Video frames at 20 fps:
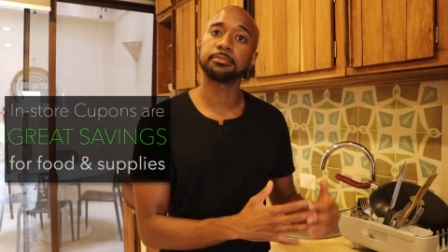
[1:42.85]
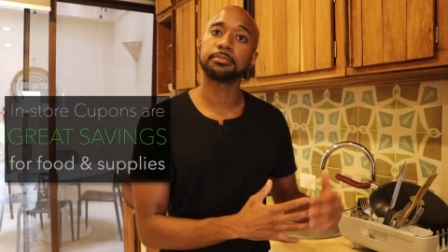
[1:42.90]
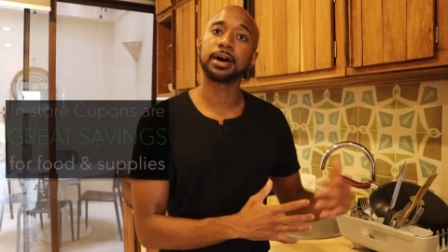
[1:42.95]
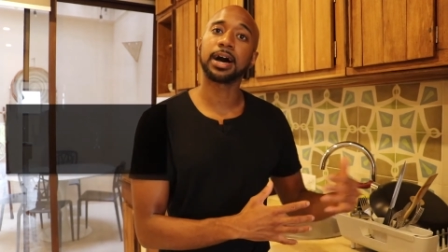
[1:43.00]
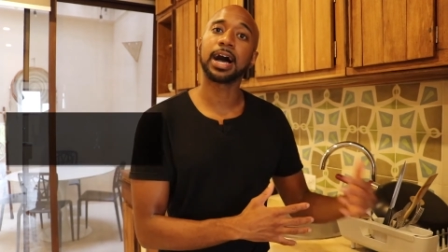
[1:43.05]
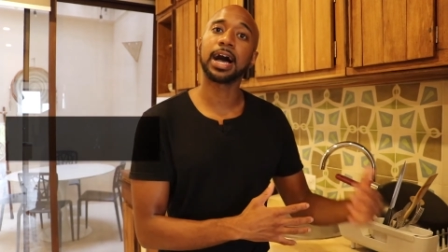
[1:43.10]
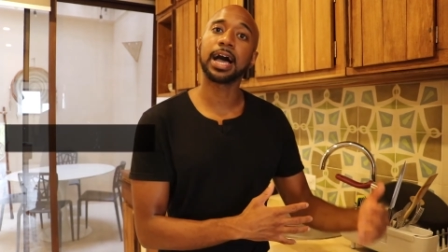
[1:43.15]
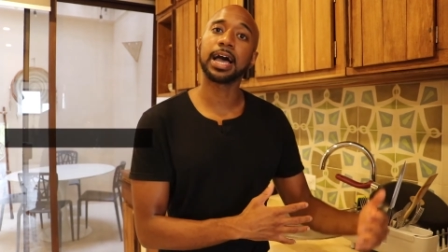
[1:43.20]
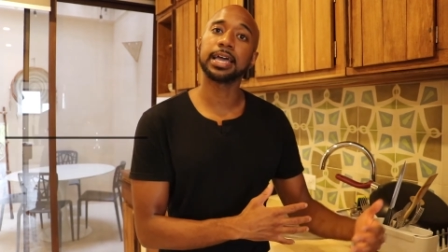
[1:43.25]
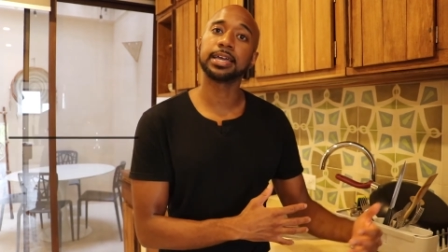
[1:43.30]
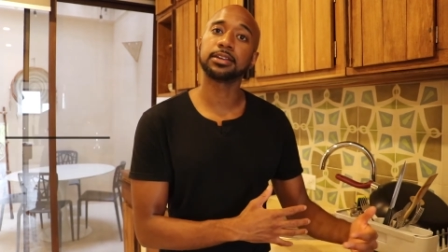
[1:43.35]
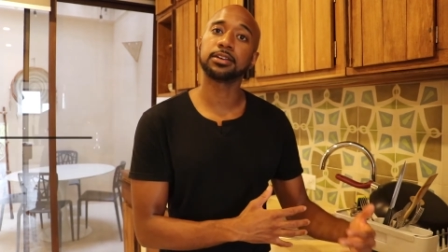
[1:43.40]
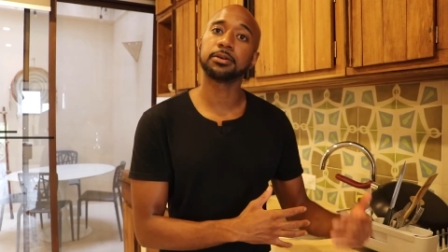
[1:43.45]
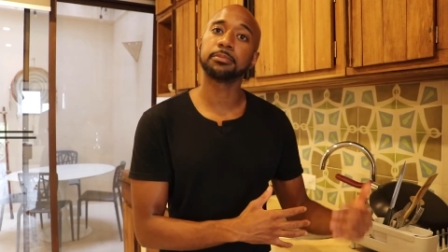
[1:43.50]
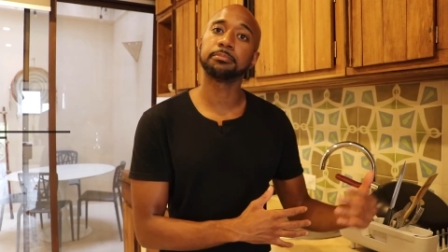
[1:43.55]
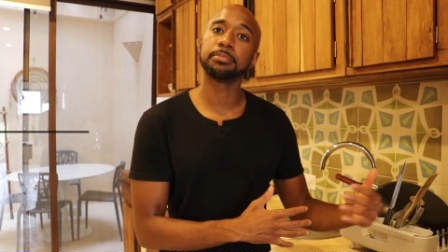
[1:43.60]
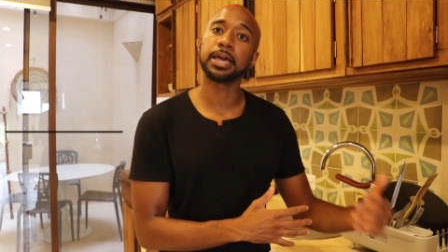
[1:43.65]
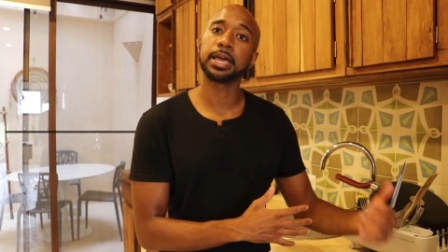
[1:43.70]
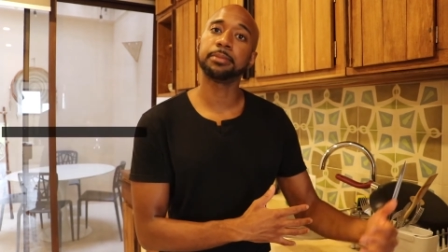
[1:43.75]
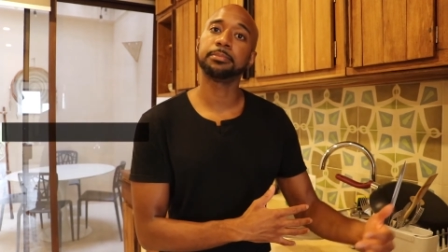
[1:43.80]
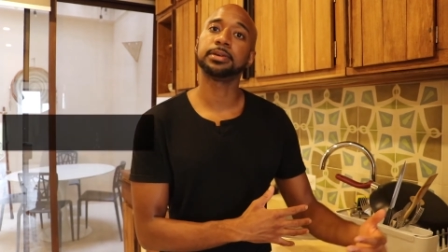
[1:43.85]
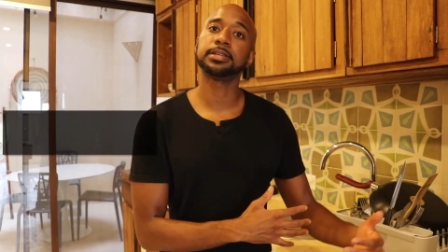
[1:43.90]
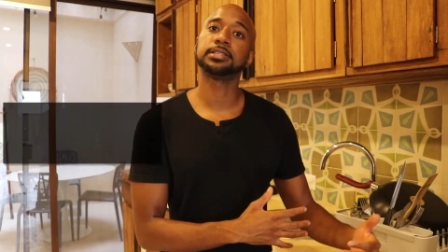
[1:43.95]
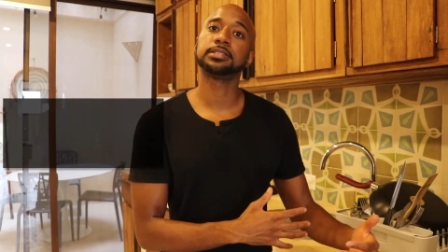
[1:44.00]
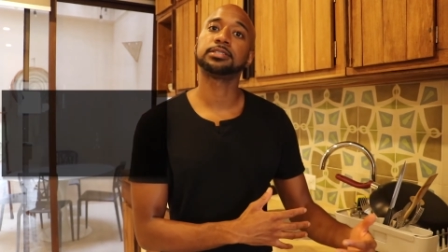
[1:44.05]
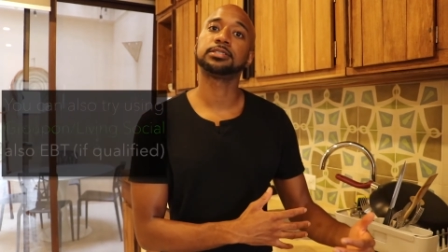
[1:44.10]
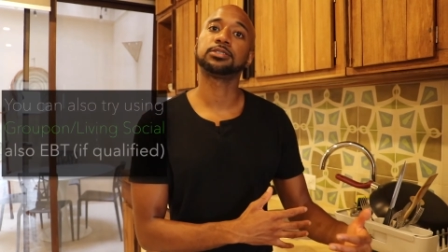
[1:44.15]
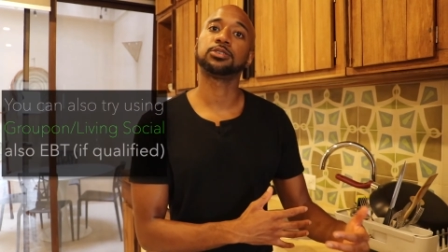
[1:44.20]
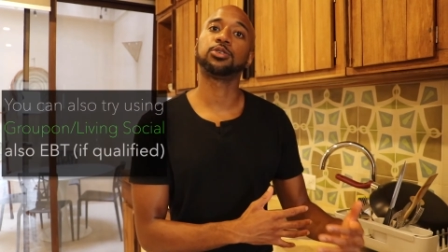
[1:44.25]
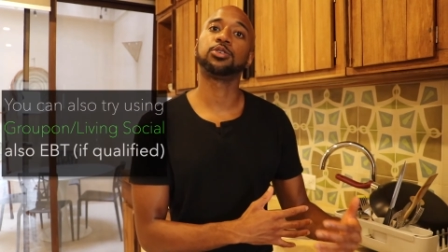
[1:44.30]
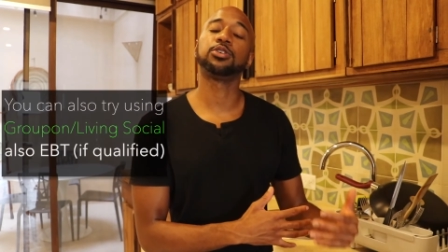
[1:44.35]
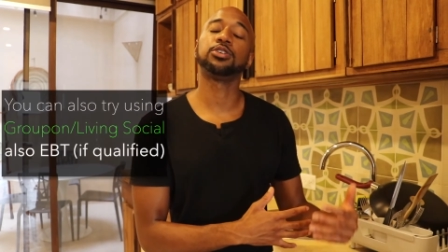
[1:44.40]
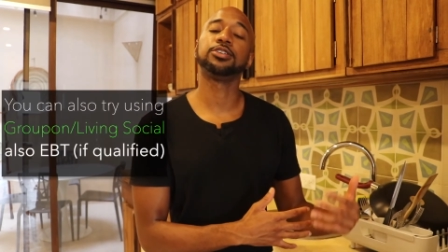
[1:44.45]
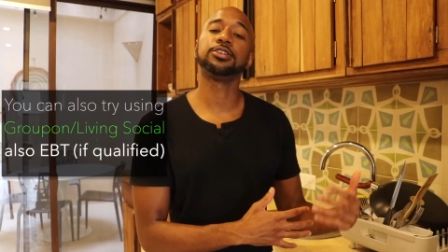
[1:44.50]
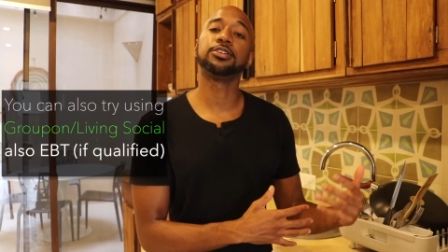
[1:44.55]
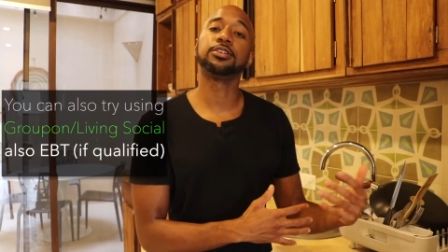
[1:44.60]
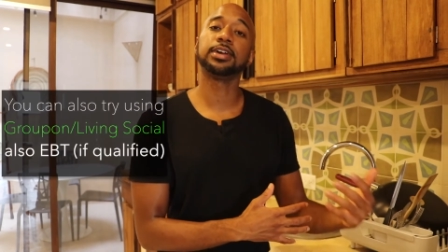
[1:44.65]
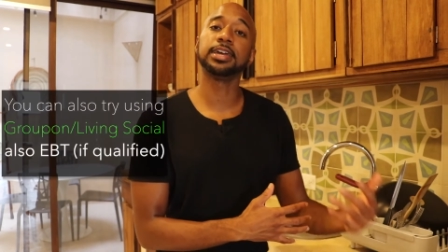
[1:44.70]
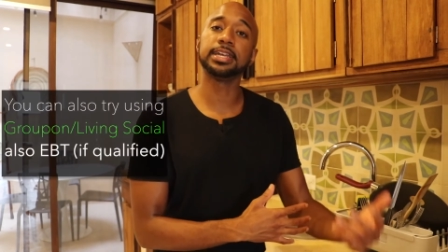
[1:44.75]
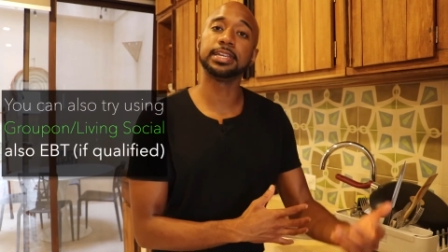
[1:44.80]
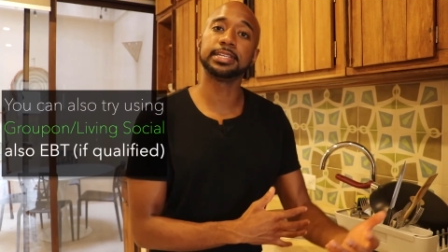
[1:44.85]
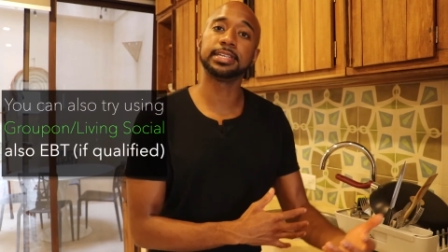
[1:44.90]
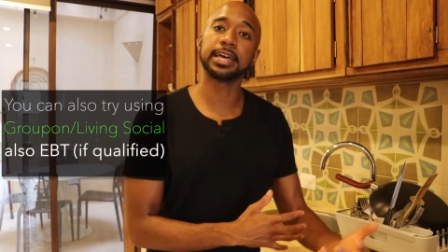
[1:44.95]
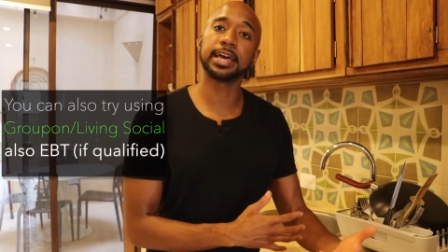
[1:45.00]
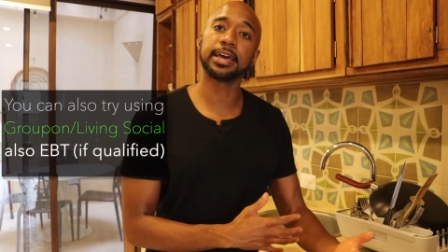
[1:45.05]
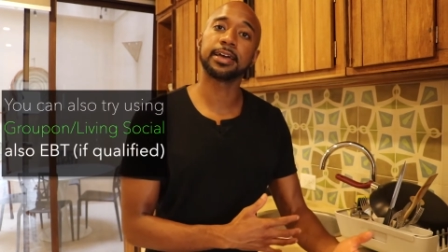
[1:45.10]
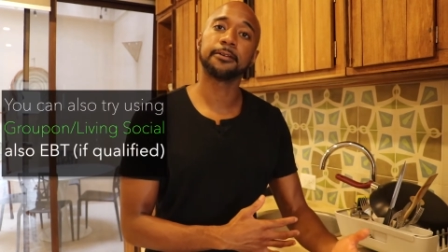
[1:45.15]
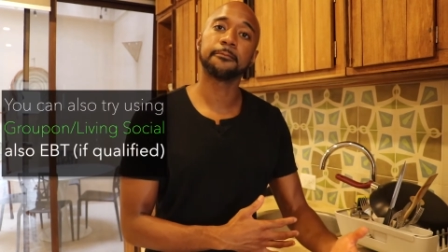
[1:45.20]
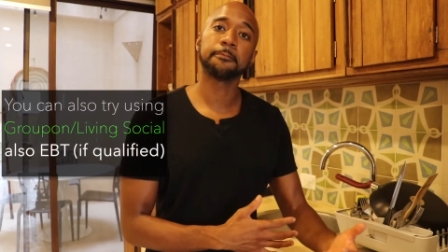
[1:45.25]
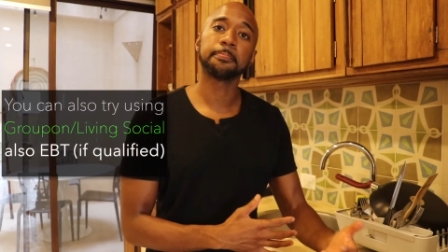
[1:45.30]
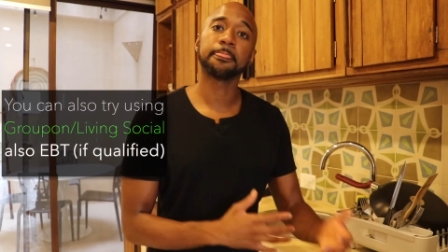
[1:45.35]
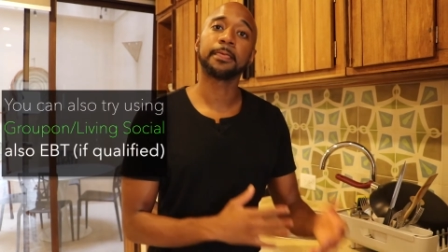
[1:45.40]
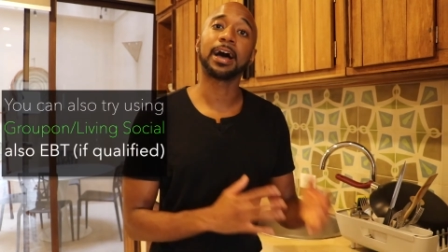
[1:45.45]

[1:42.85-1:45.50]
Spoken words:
behind on payments or you're in debt,